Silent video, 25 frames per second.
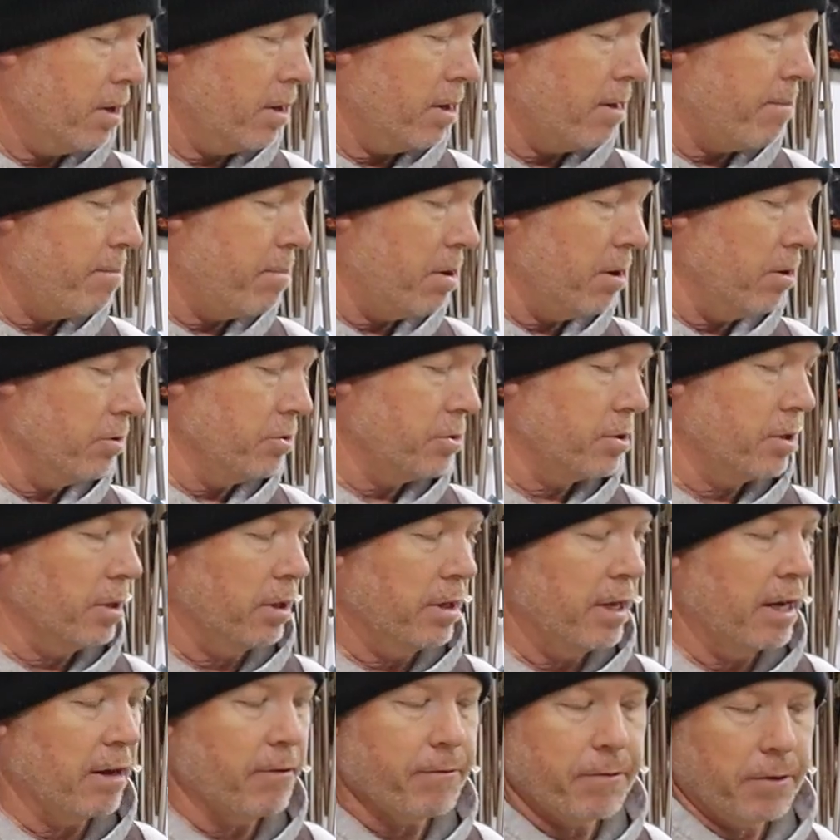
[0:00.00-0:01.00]
I'll post a
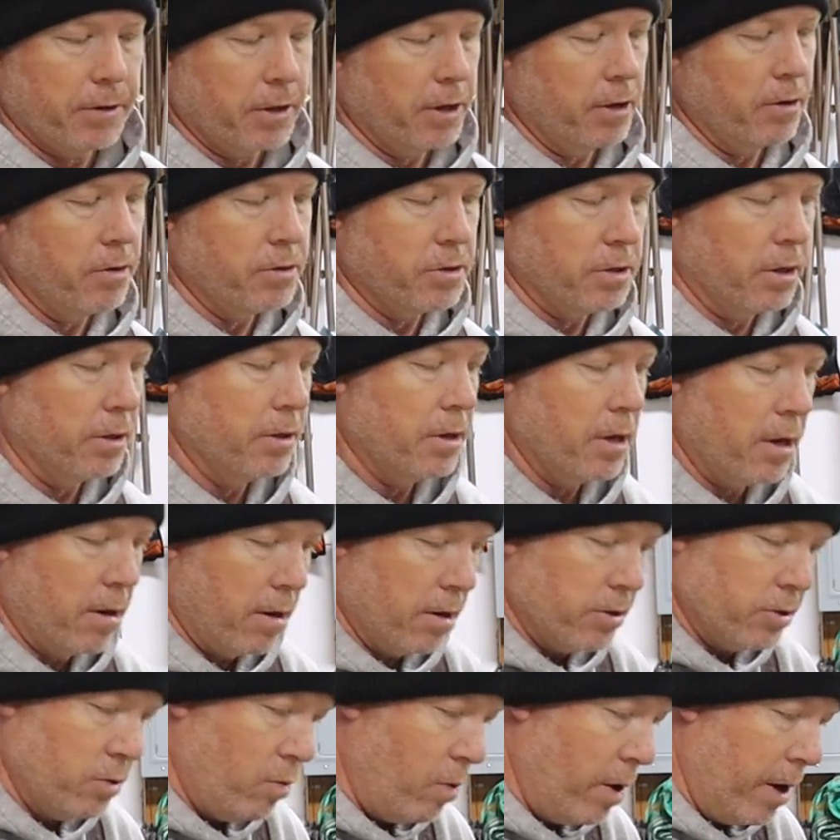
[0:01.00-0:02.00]
link for those on
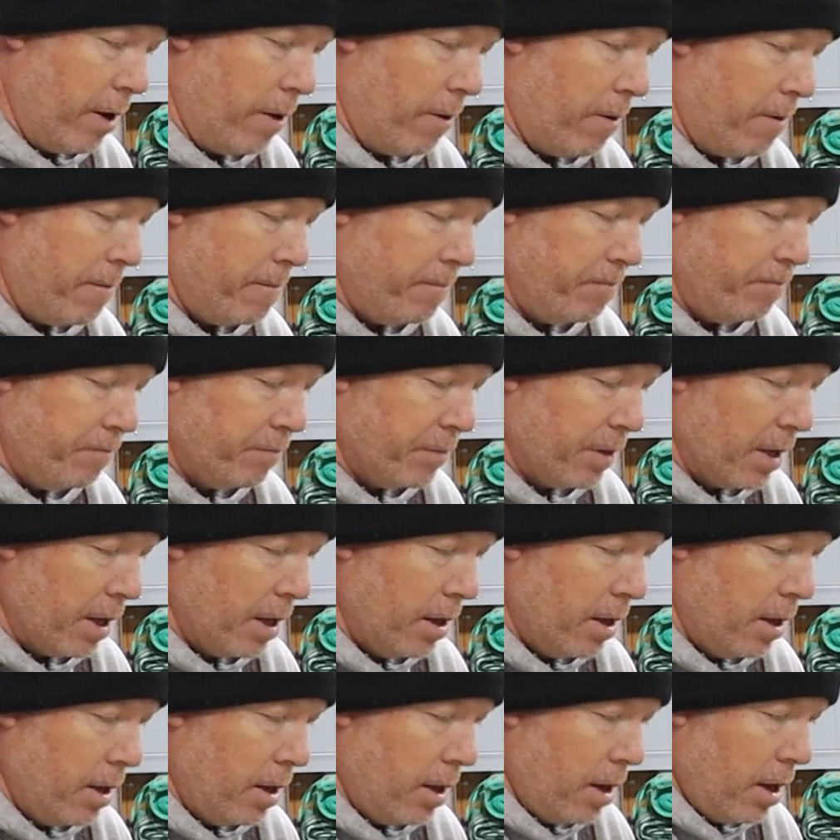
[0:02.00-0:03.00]
there as well.
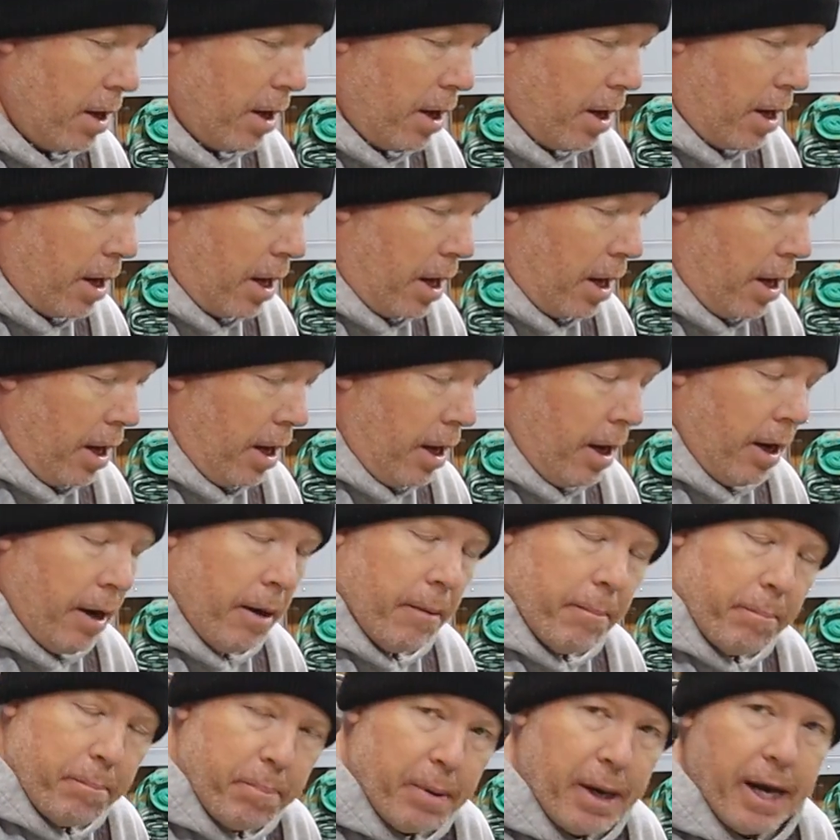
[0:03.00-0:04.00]

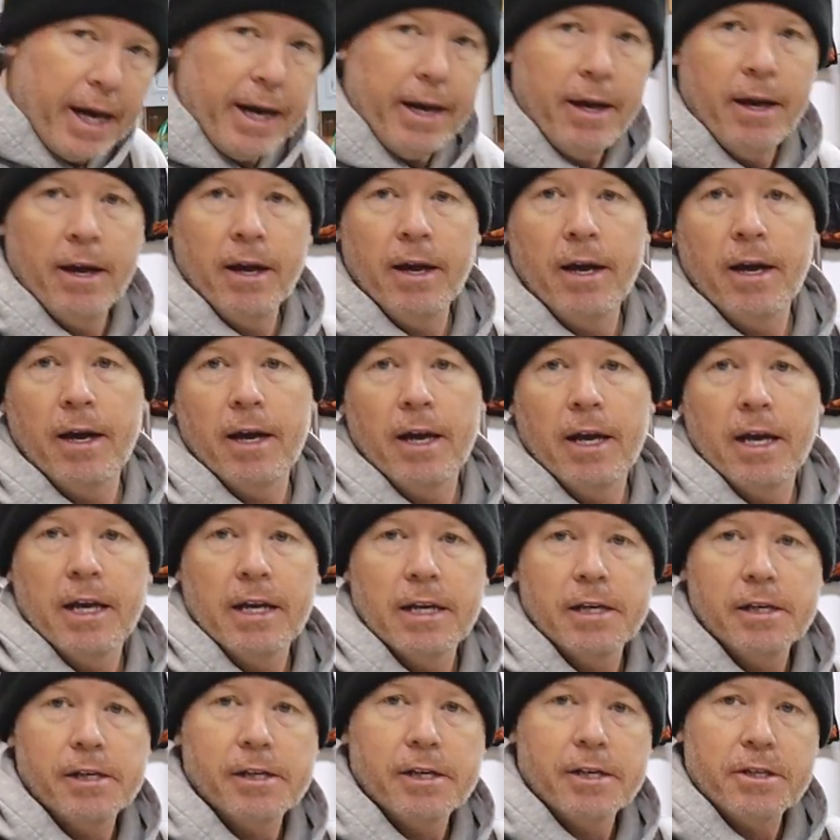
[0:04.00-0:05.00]
But
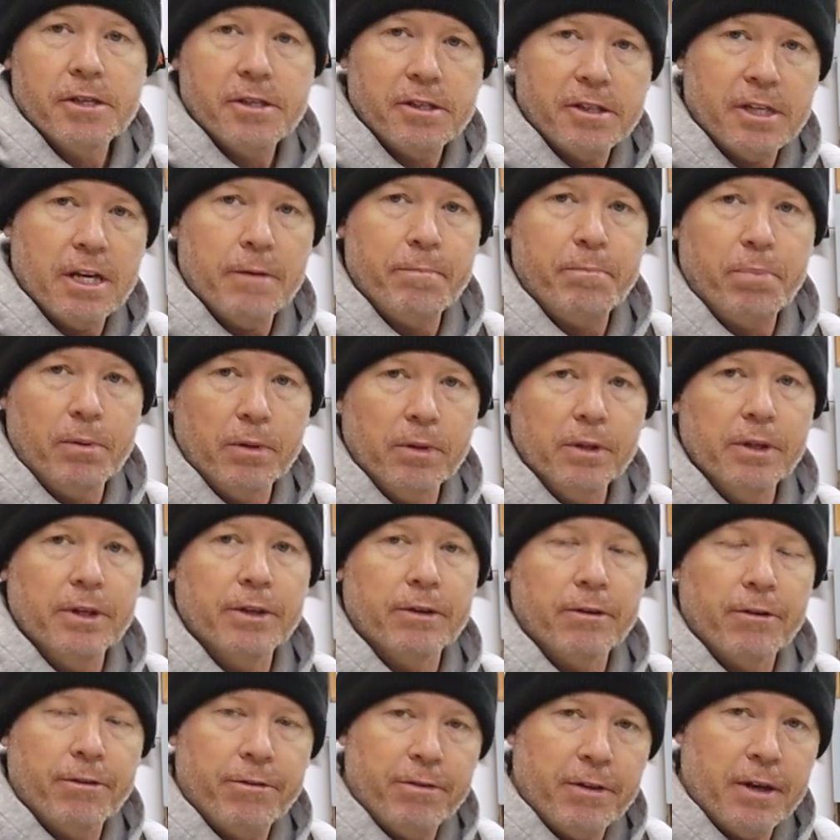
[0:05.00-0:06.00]
simple
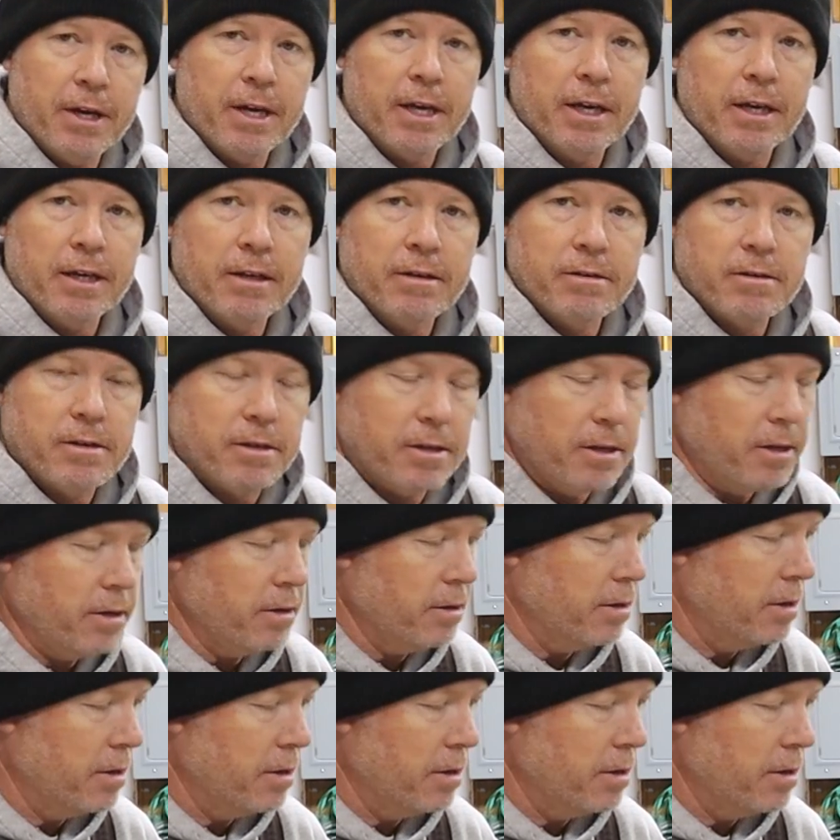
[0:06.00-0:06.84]
little things